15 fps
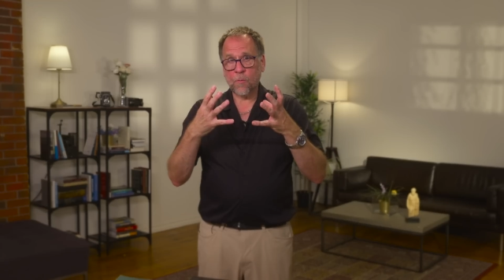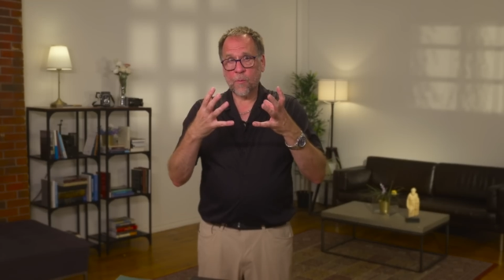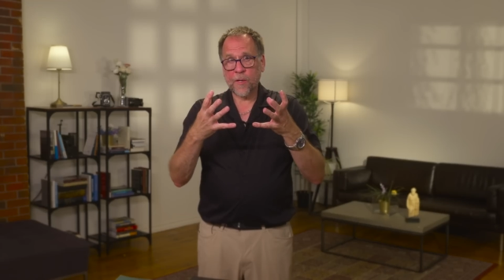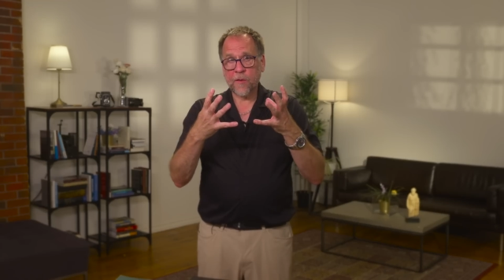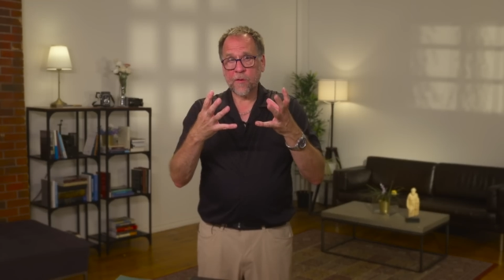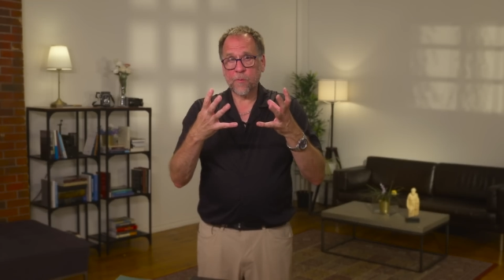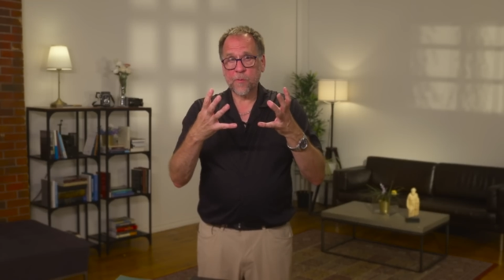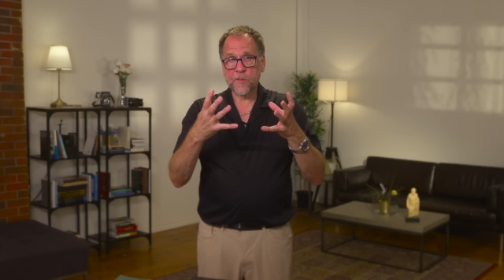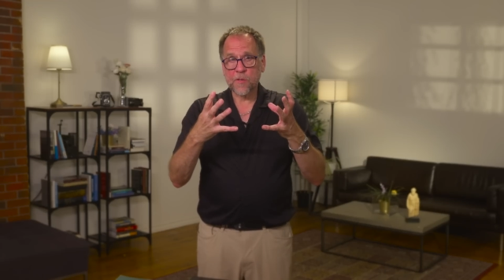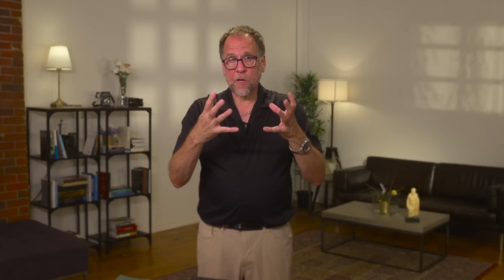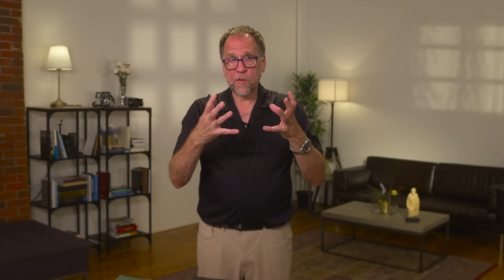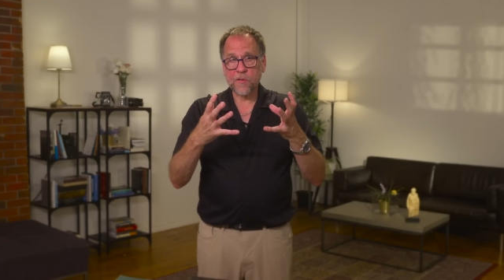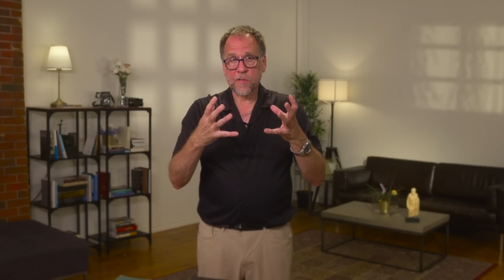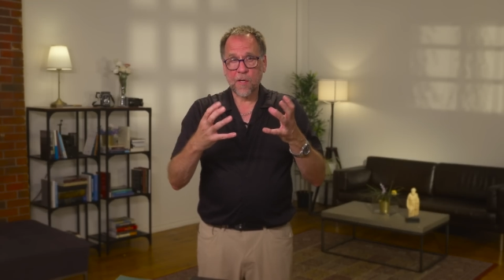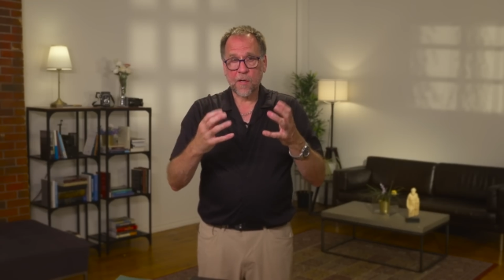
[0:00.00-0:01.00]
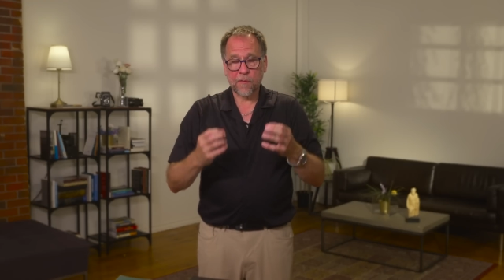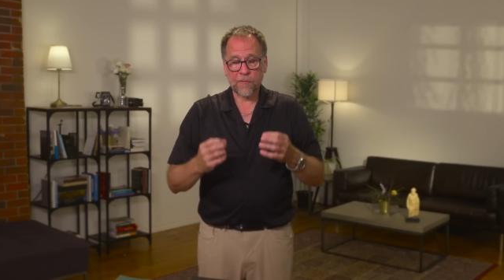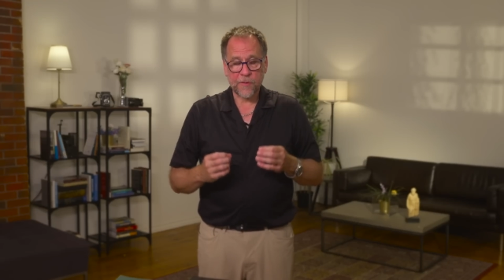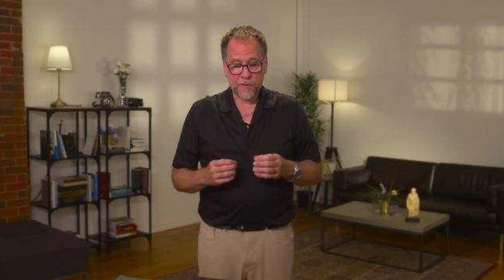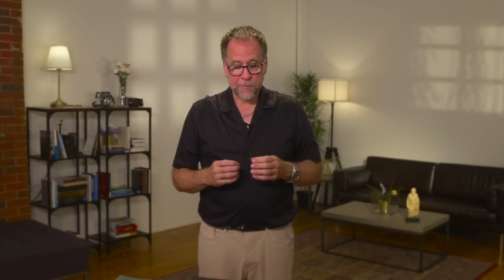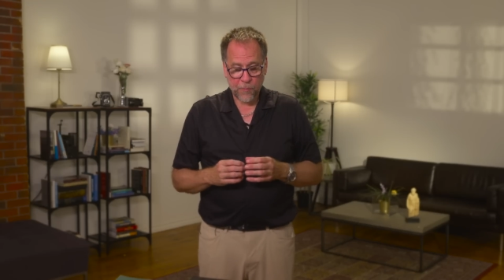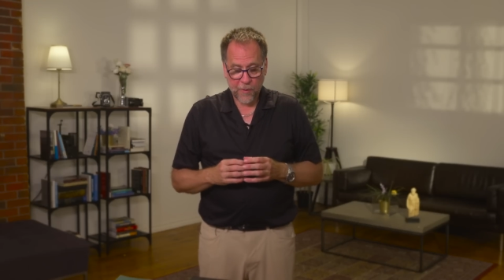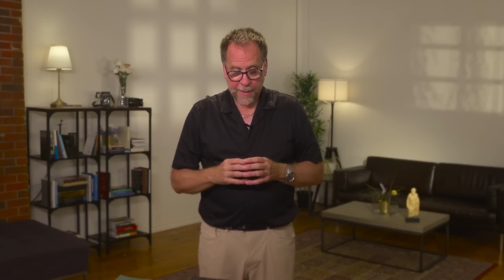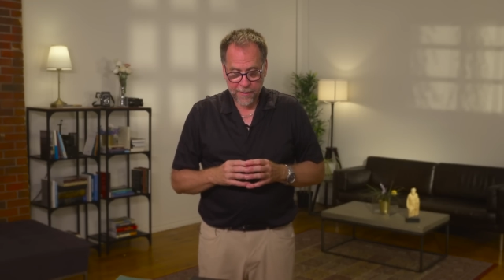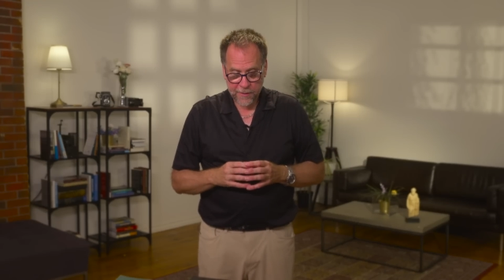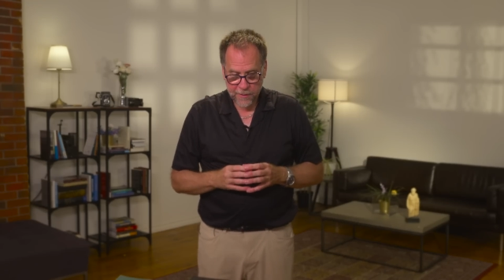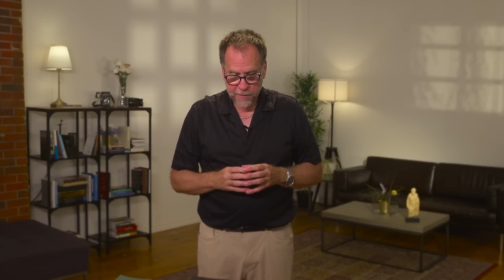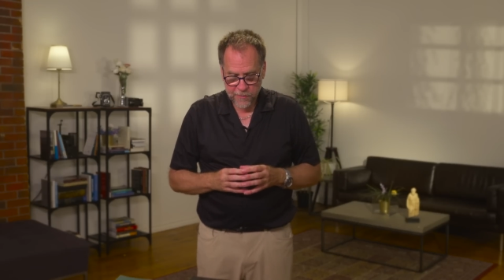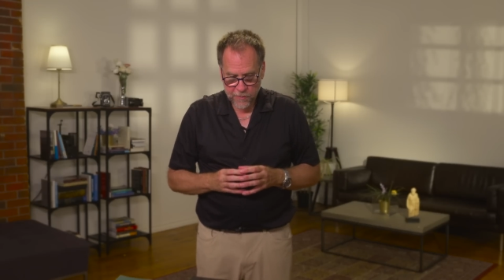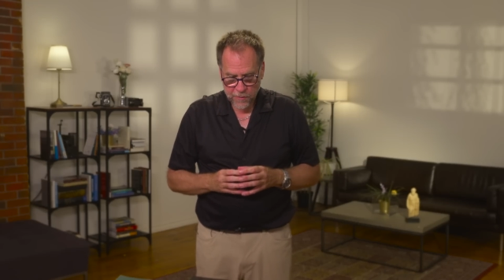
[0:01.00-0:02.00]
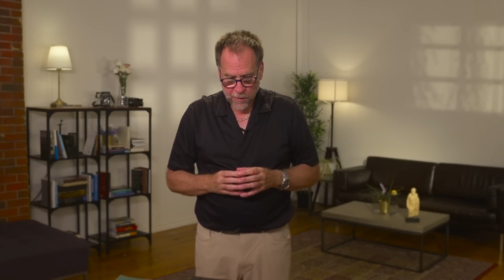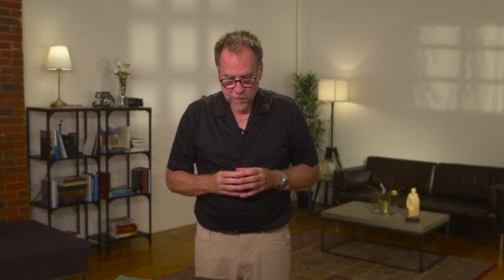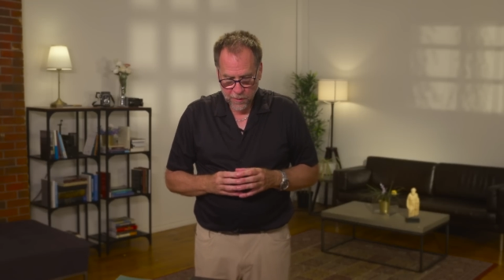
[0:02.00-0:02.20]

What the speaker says: one of the results of this practice.